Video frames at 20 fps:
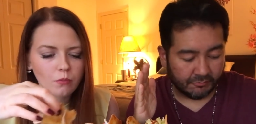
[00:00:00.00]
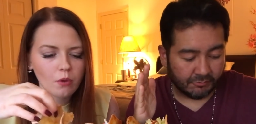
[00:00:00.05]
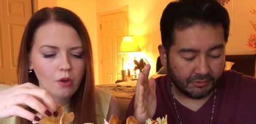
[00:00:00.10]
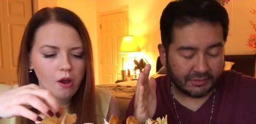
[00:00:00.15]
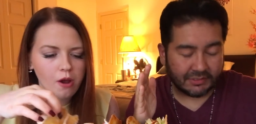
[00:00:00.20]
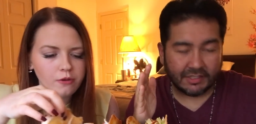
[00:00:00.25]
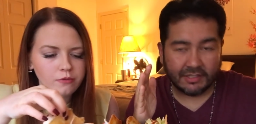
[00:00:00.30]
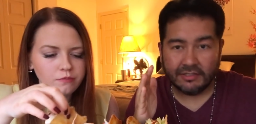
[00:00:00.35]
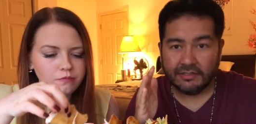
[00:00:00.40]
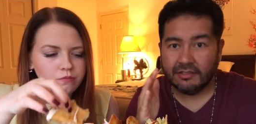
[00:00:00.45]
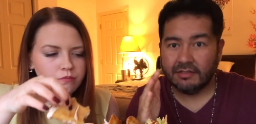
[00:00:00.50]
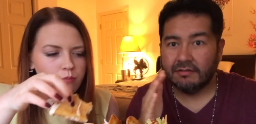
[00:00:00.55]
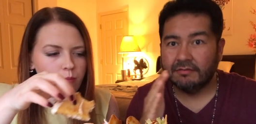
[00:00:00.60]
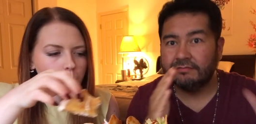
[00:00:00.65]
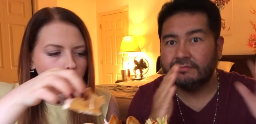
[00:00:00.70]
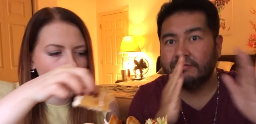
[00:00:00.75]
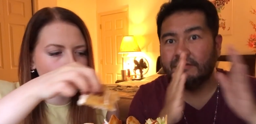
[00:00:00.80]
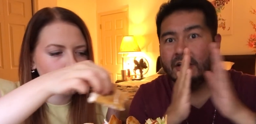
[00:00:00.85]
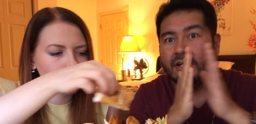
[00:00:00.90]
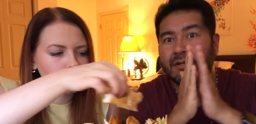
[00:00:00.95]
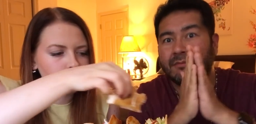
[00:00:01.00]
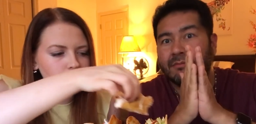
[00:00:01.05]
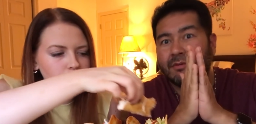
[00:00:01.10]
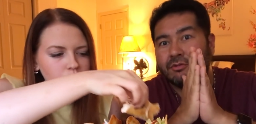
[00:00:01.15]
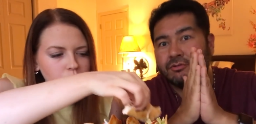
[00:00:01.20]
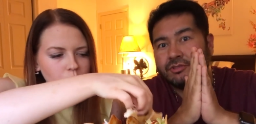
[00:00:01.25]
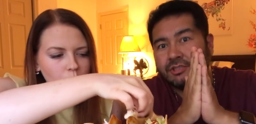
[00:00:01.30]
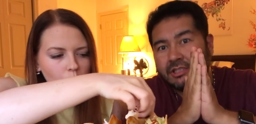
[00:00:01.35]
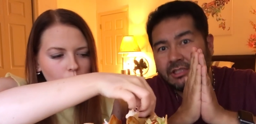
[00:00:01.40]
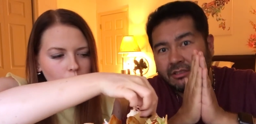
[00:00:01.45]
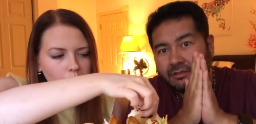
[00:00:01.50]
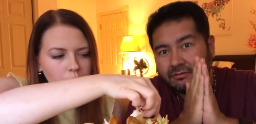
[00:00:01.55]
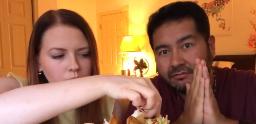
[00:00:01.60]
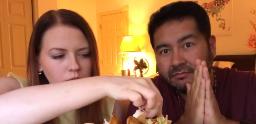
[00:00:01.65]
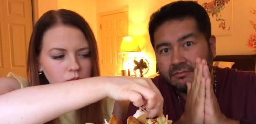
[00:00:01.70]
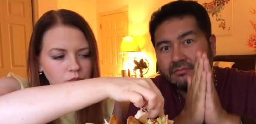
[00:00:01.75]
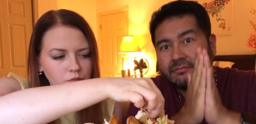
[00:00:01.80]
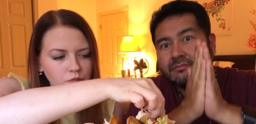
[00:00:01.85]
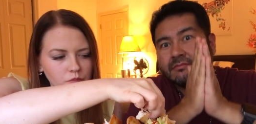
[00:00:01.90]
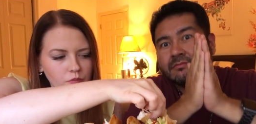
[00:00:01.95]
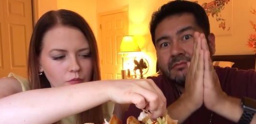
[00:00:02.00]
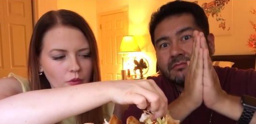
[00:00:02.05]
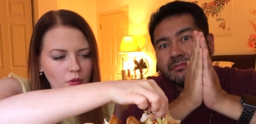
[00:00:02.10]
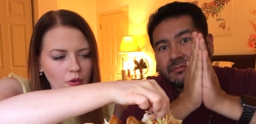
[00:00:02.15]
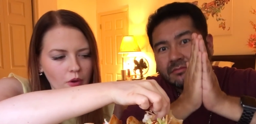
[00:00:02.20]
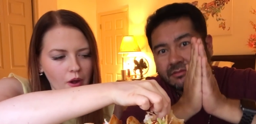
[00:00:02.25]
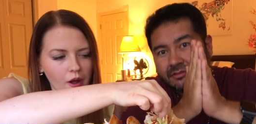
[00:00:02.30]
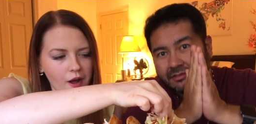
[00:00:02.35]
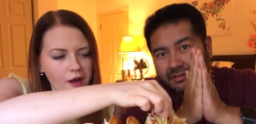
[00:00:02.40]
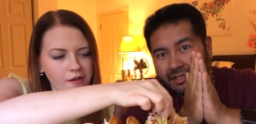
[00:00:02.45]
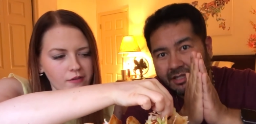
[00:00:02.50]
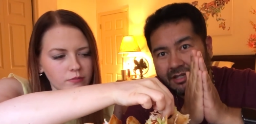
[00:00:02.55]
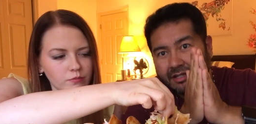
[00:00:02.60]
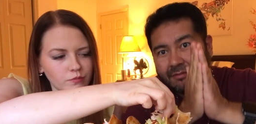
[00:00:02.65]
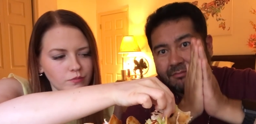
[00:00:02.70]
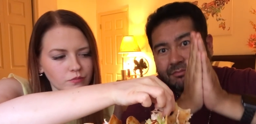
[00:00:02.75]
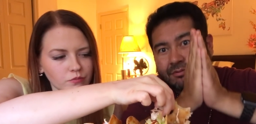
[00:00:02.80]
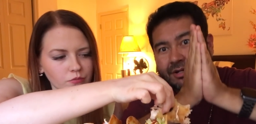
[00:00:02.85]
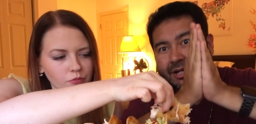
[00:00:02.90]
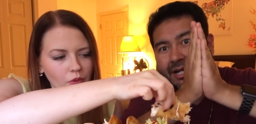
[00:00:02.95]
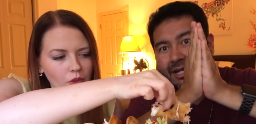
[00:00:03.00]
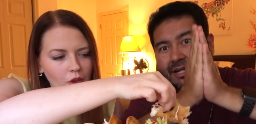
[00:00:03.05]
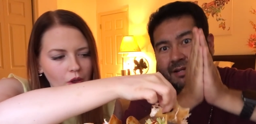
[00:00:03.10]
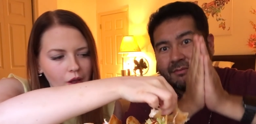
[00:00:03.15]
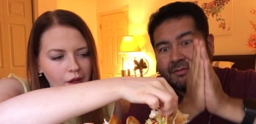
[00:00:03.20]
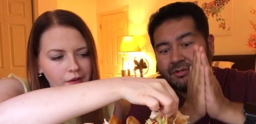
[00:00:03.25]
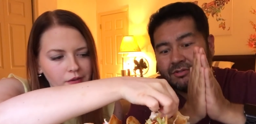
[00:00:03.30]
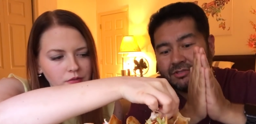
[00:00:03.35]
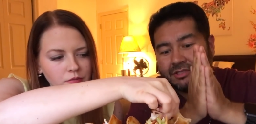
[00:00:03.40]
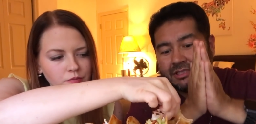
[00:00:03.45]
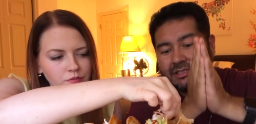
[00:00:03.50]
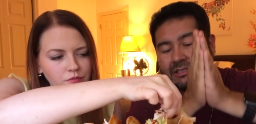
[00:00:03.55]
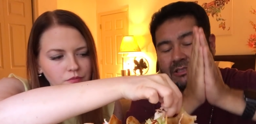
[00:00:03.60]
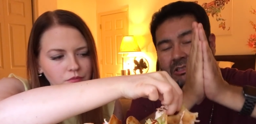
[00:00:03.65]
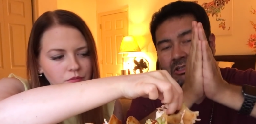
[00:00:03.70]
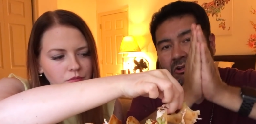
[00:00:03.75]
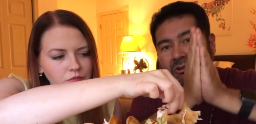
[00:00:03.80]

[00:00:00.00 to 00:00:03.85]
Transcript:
Speaker 1: what's this? The emoji, the praying emoji.